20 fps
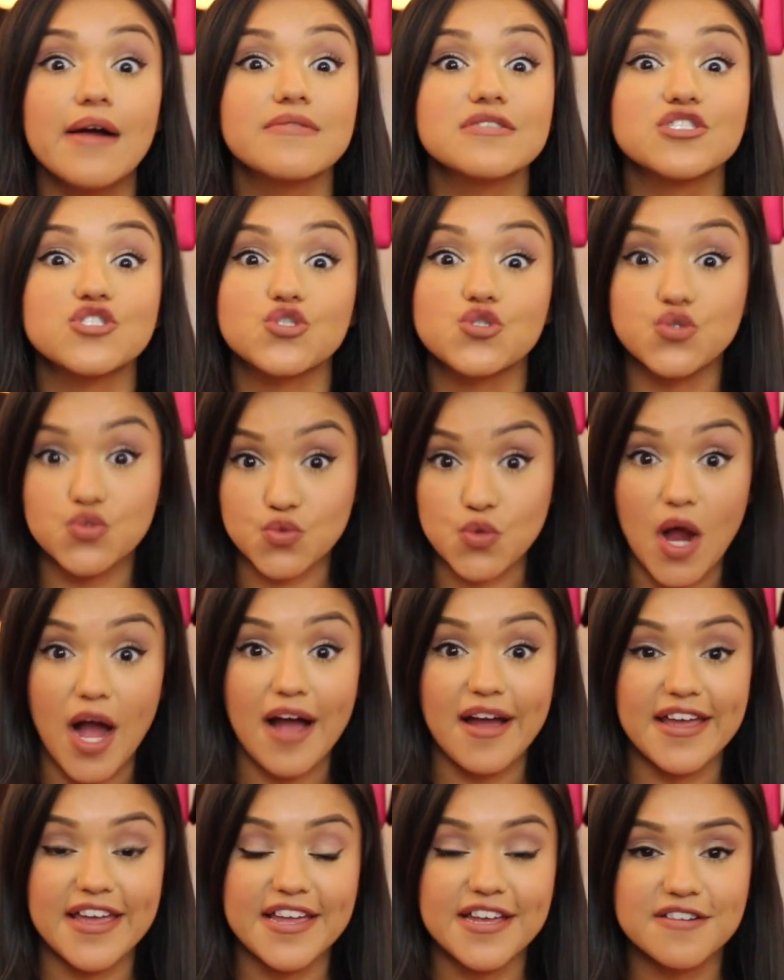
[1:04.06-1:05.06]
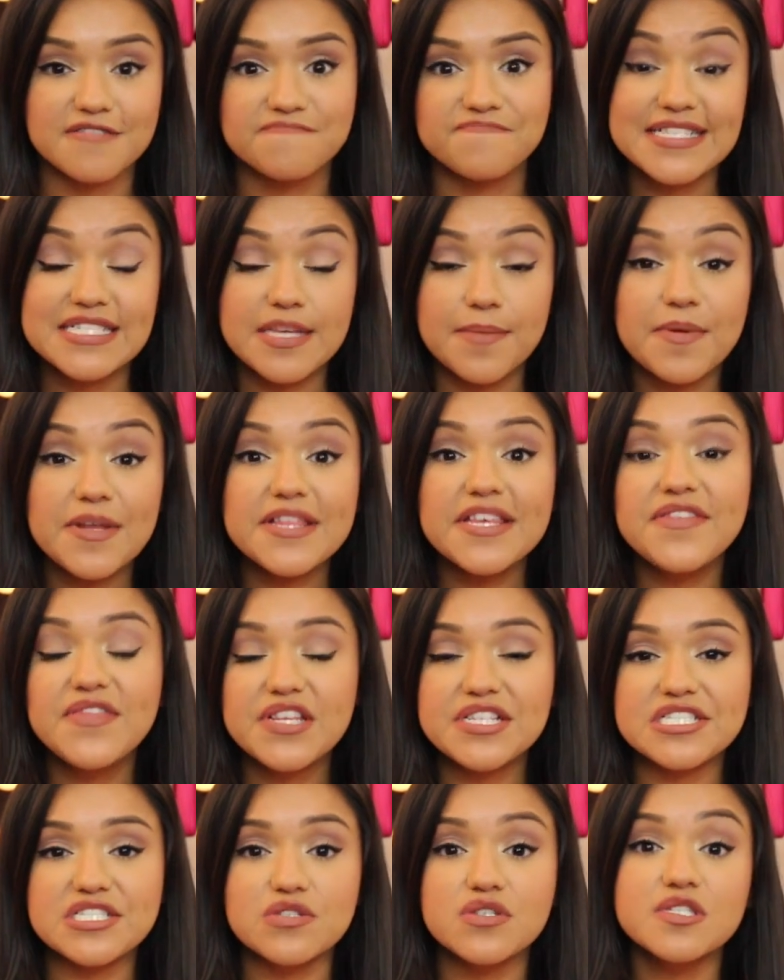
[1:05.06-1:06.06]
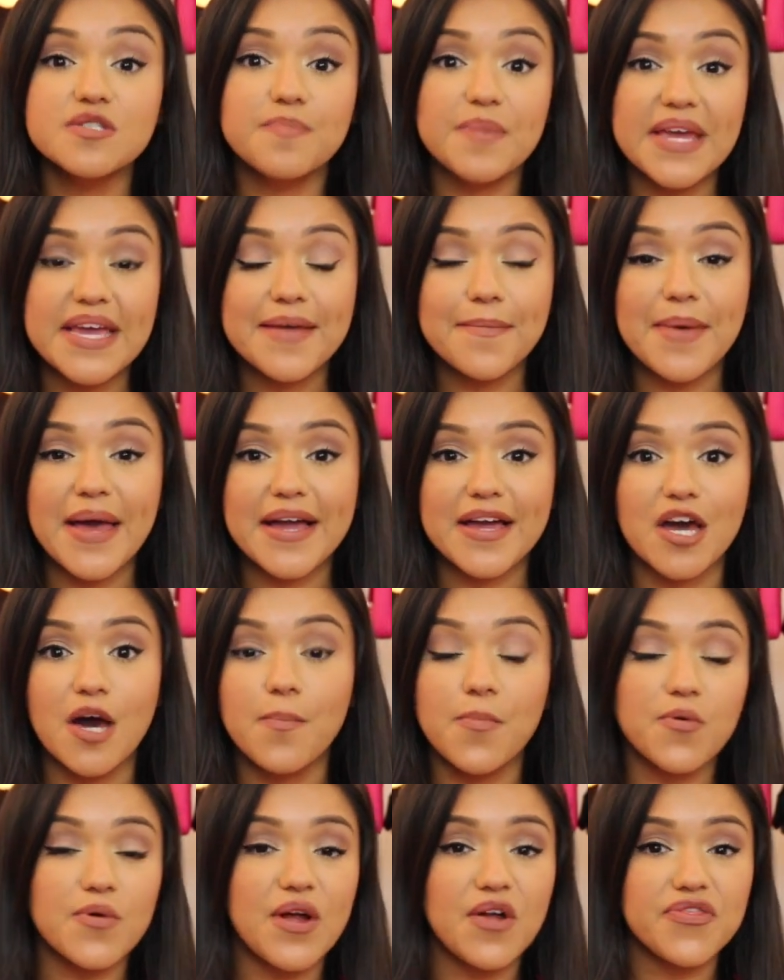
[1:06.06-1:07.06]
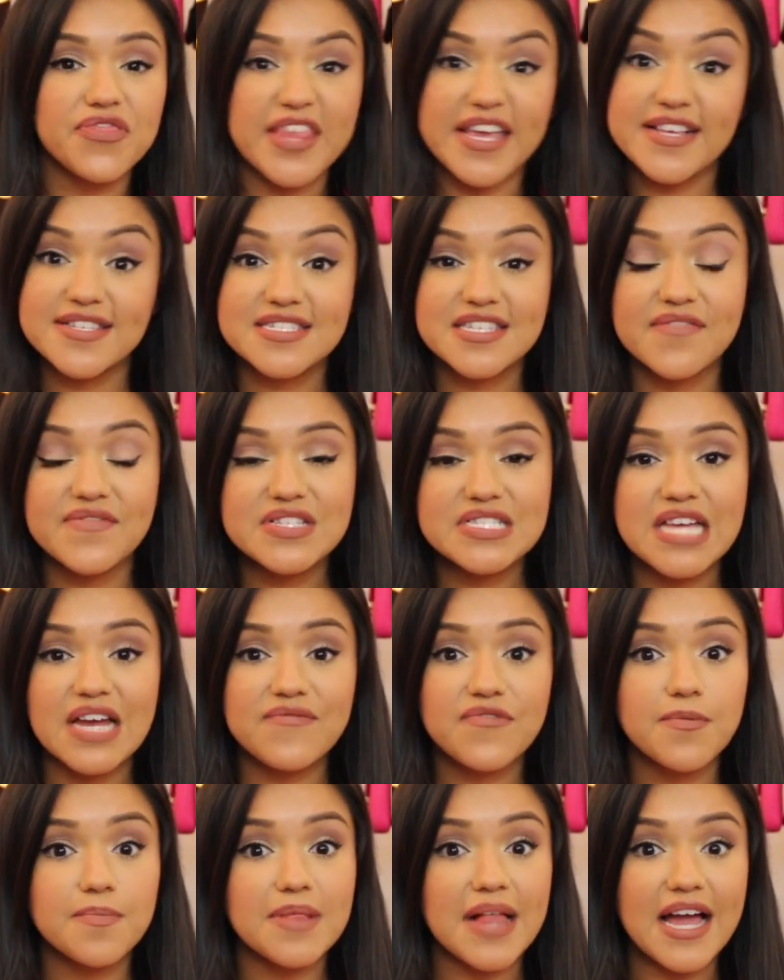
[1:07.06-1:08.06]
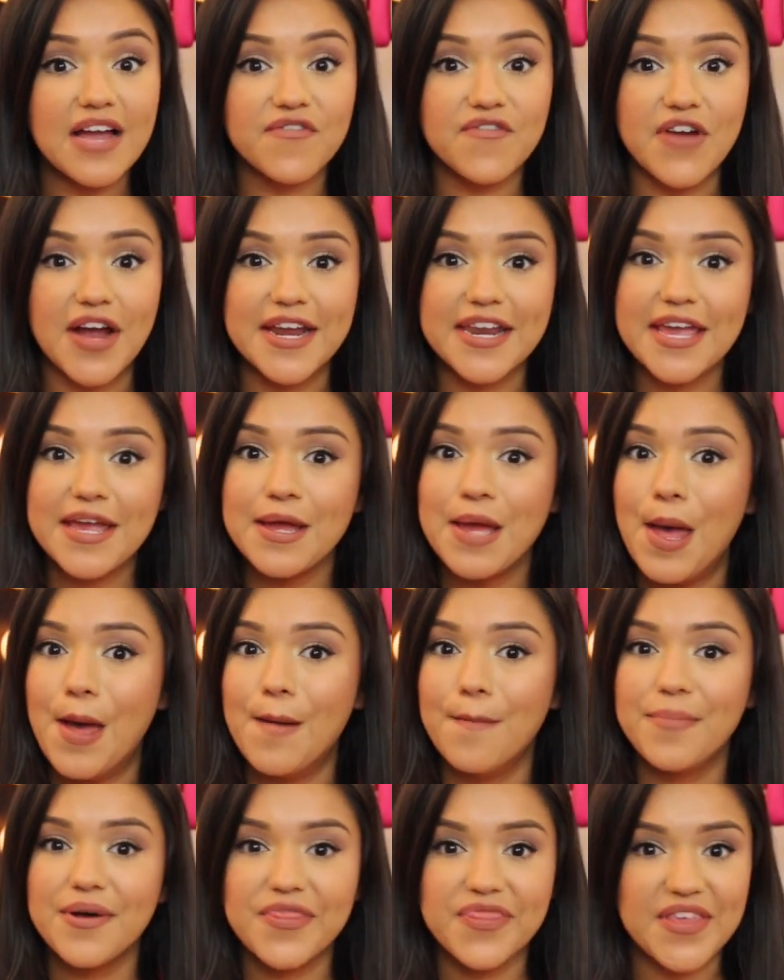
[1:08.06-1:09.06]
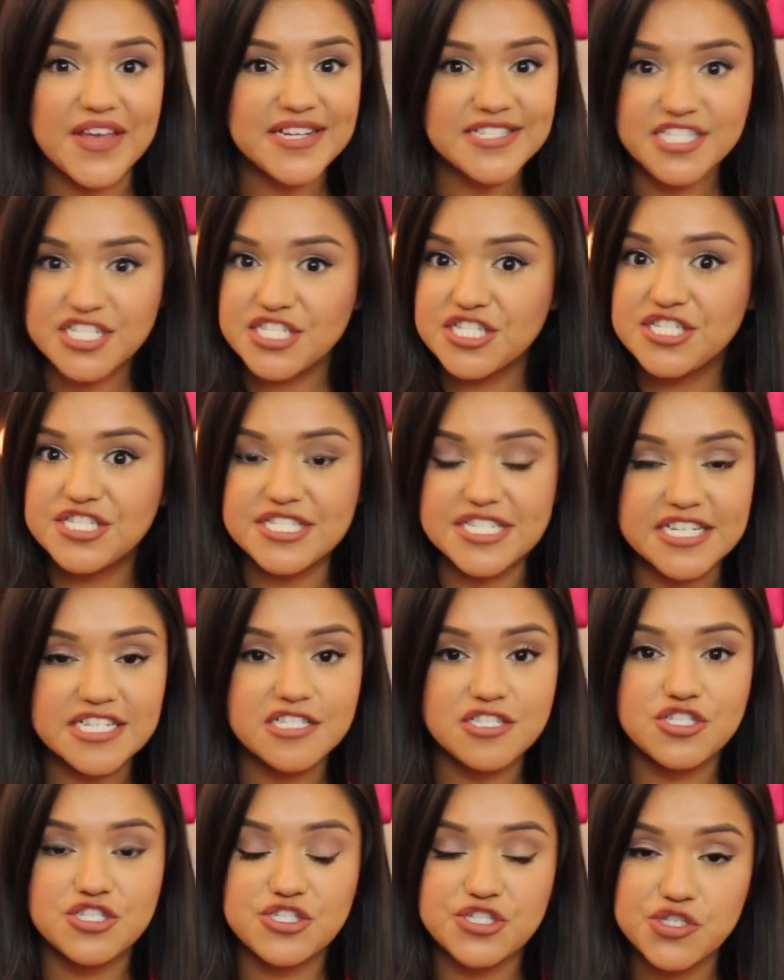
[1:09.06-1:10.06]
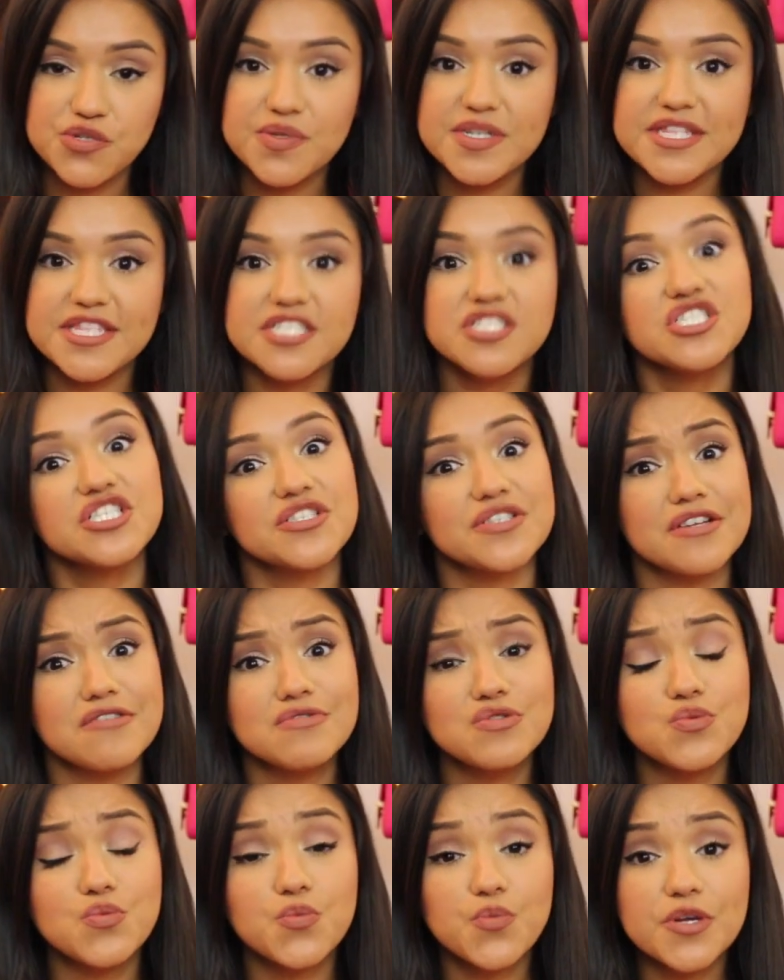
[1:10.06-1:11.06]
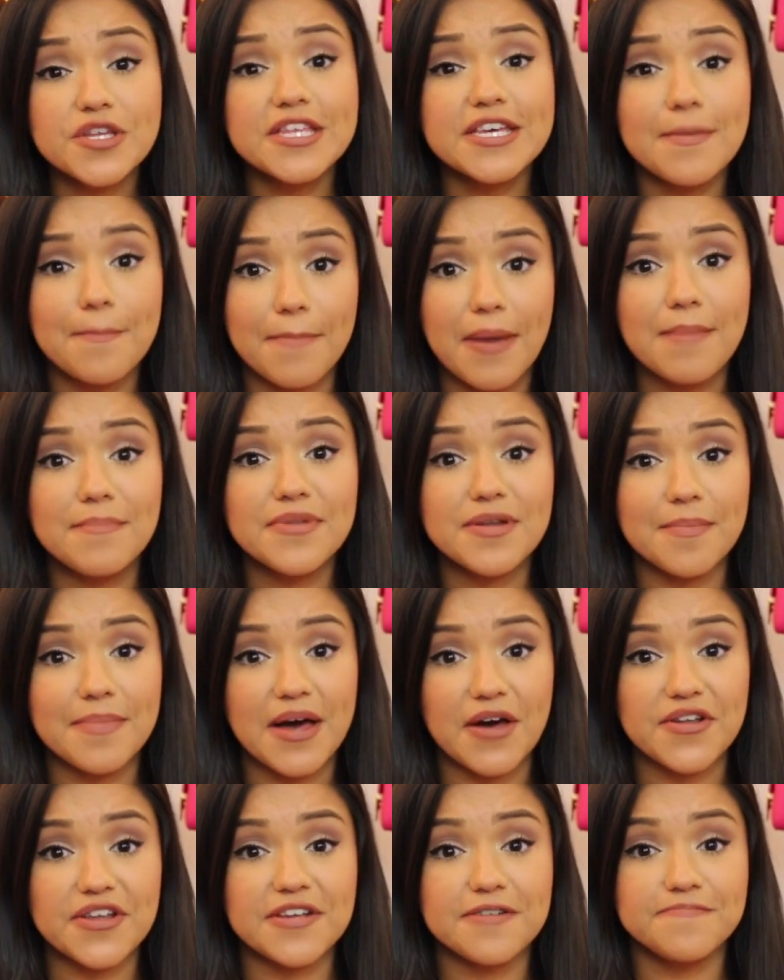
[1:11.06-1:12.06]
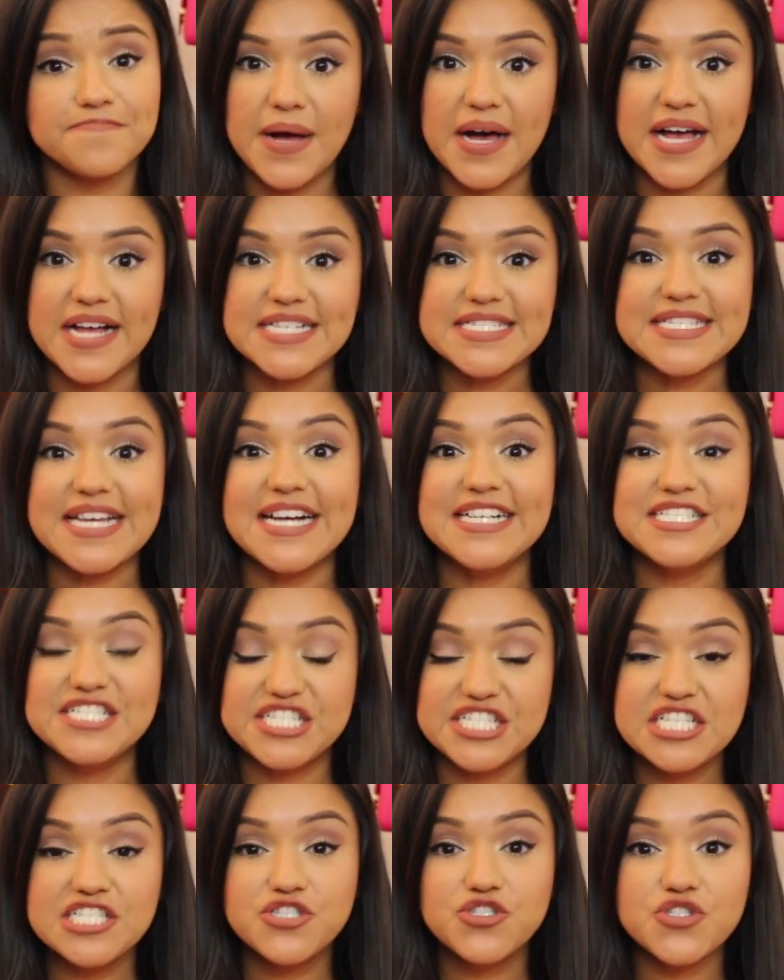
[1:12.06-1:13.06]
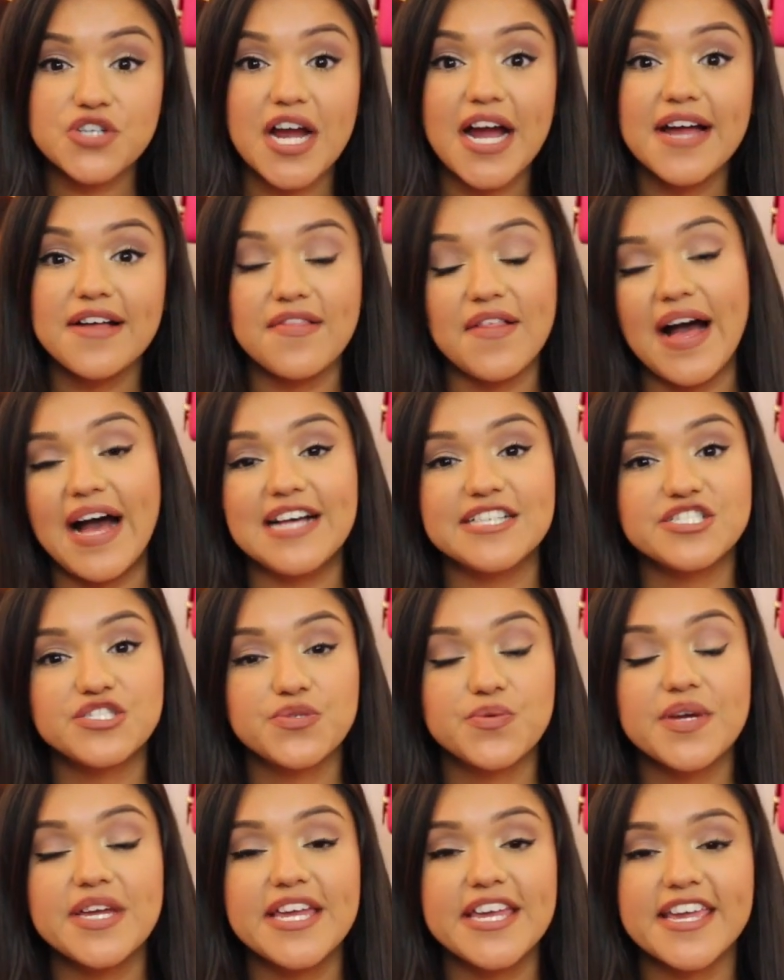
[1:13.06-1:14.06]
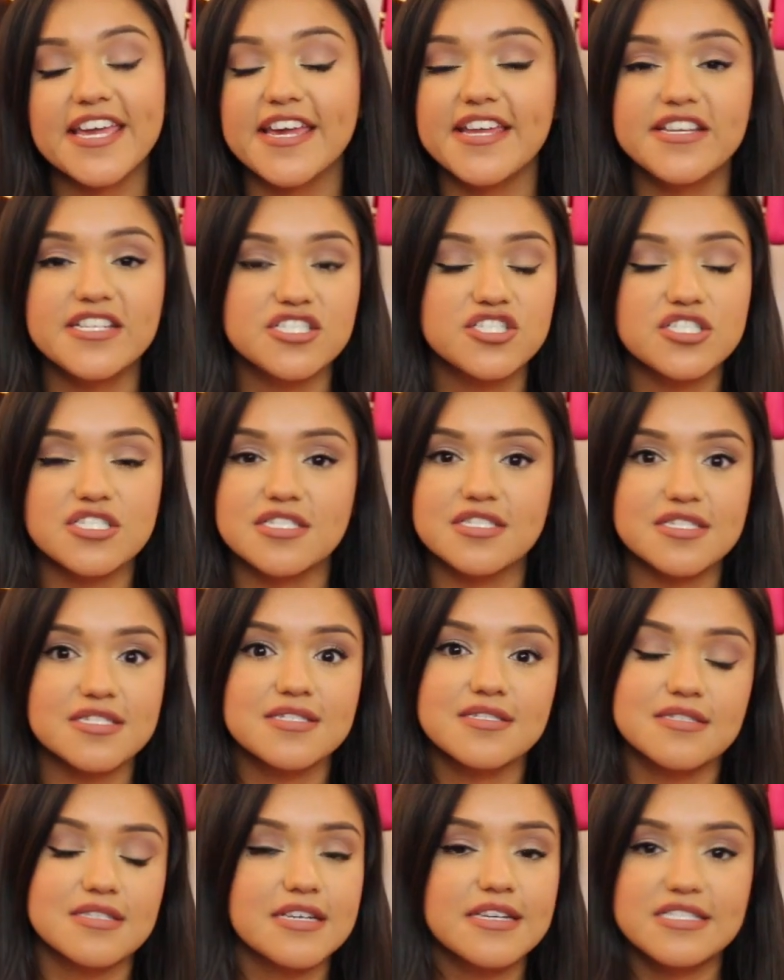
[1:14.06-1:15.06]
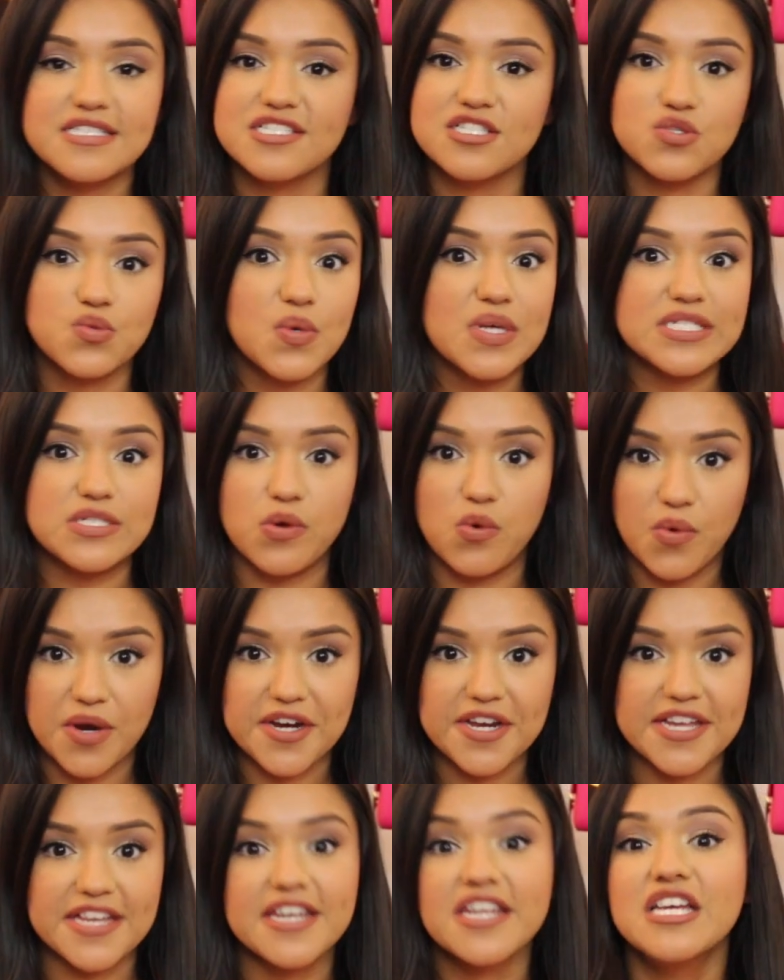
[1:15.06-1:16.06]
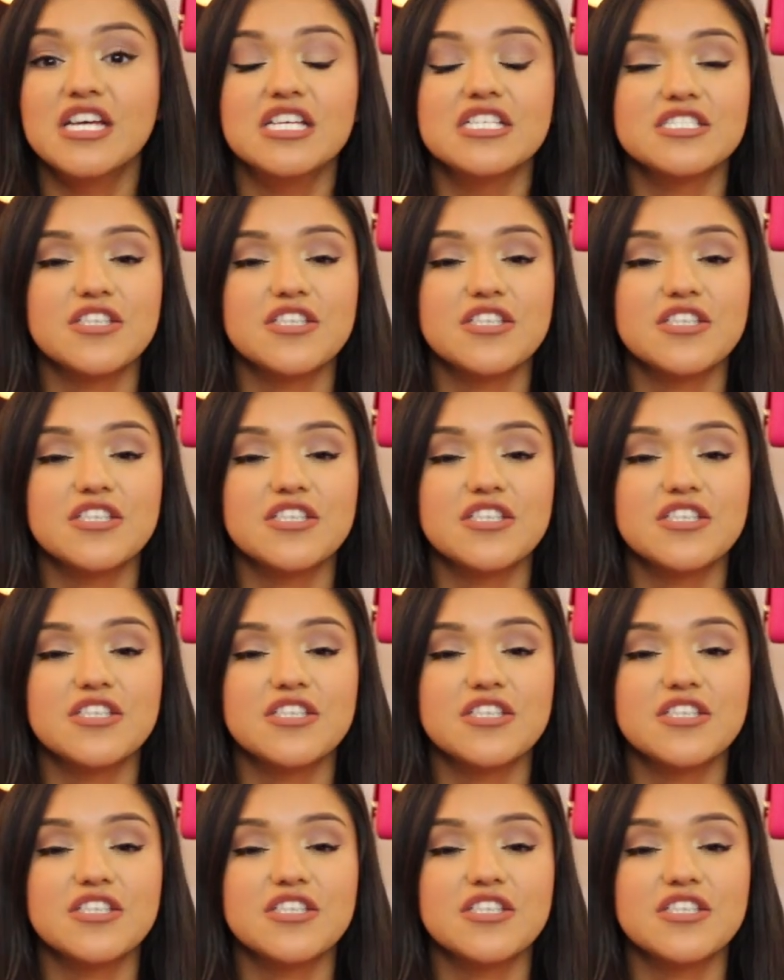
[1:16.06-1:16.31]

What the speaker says: I was trying. And typically the deals pick back up around Thanksgiving time for Black Friday, but they just didn't do it this year. And I was really bummed about it. But I did try last week and it just wasn't working.